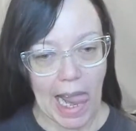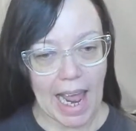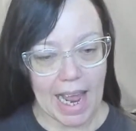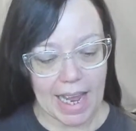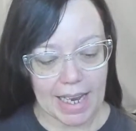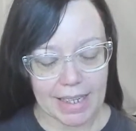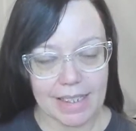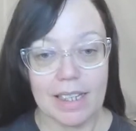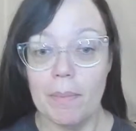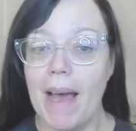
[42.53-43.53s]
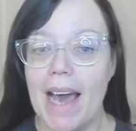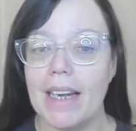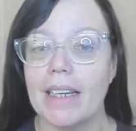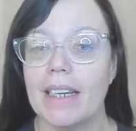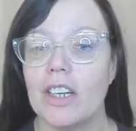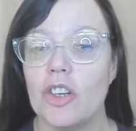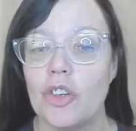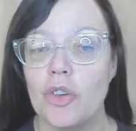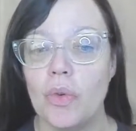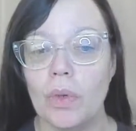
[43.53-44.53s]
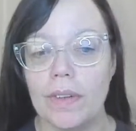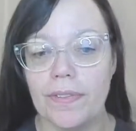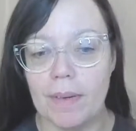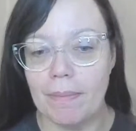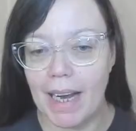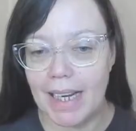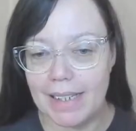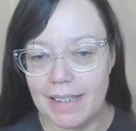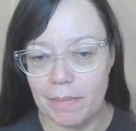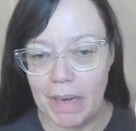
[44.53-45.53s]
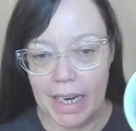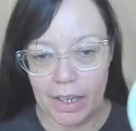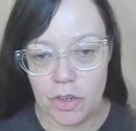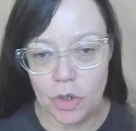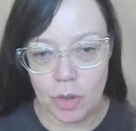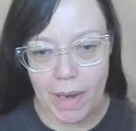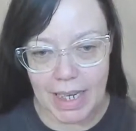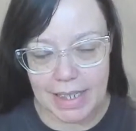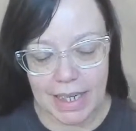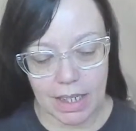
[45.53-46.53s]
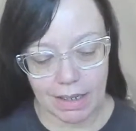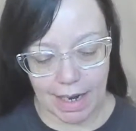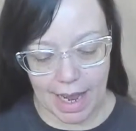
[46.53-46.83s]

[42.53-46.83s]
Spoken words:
a somatic tool from my somatic toolbox here,